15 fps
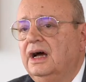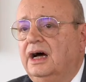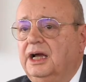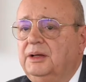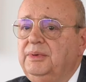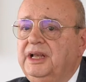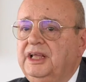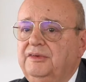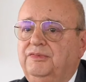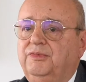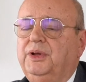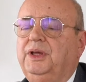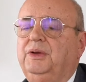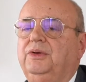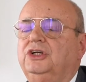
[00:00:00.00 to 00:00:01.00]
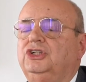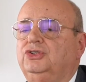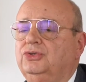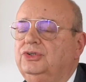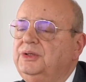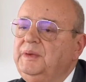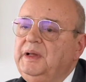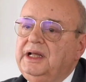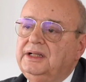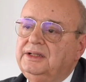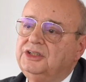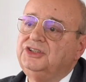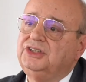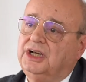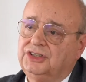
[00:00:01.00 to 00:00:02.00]
I believe we should be
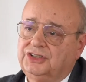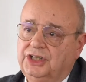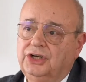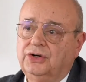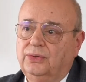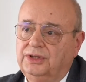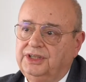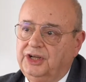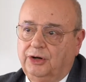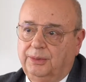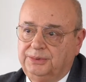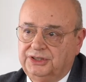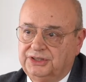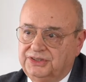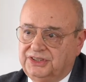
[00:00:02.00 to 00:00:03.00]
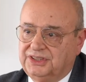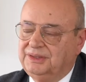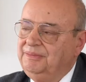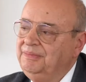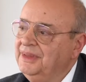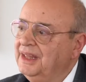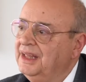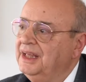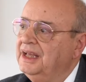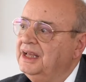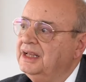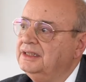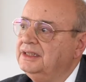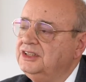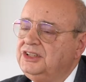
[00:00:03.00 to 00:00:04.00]
discussing all the options.
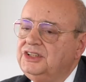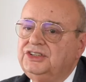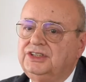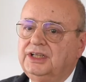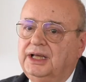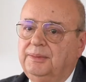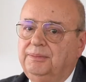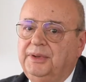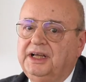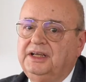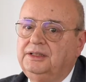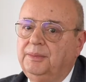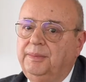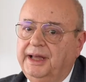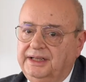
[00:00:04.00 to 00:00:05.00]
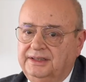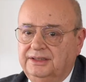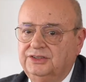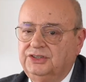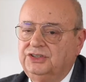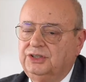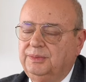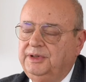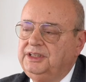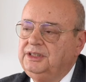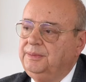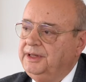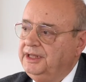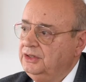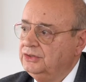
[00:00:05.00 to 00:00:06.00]
This is a big debate. This is a big
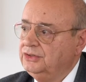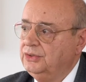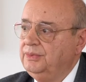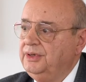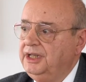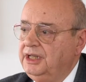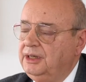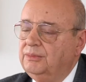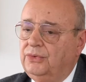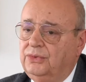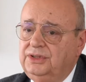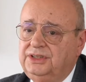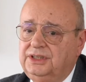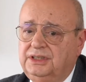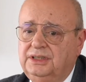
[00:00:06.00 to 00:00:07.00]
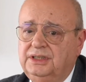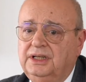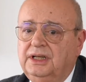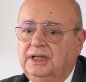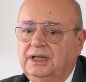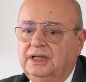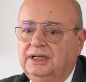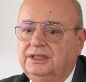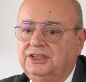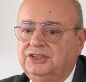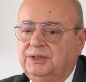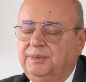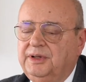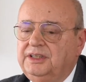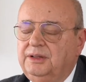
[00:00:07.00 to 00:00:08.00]
debate not only in Malta, it is
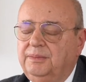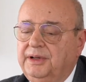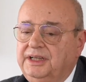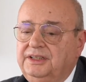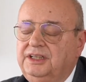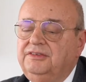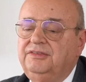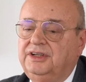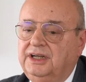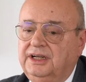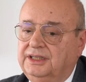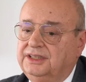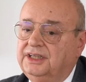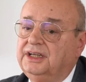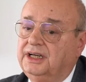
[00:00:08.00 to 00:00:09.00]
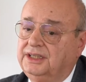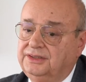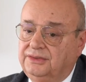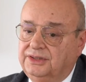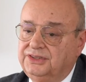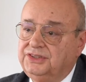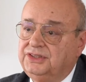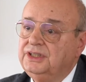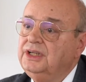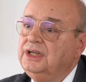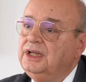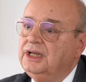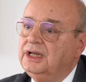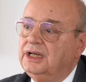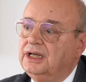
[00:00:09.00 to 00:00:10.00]
a big debate even in other countries.
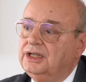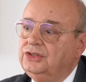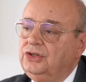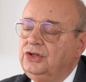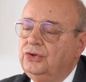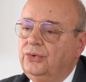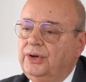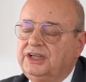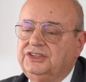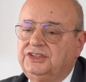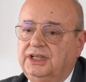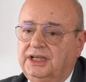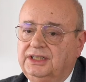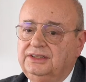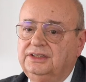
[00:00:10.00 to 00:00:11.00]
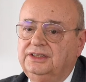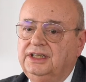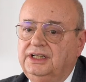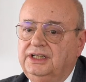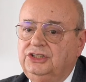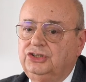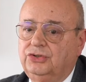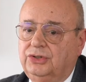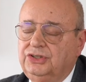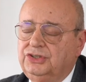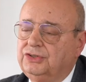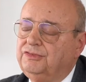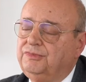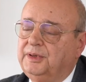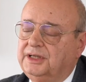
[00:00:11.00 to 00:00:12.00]
Do you extend the choice
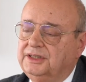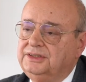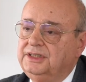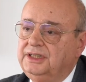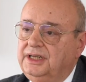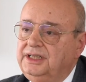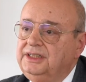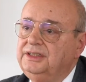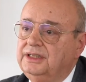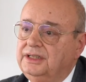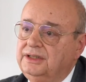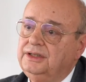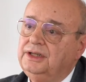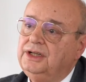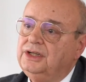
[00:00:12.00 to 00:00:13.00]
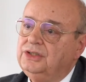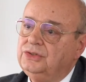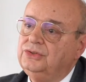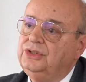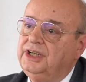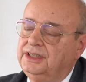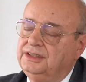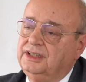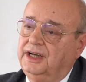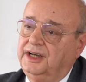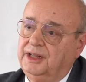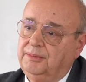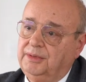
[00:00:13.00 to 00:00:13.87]
of party leader to the entire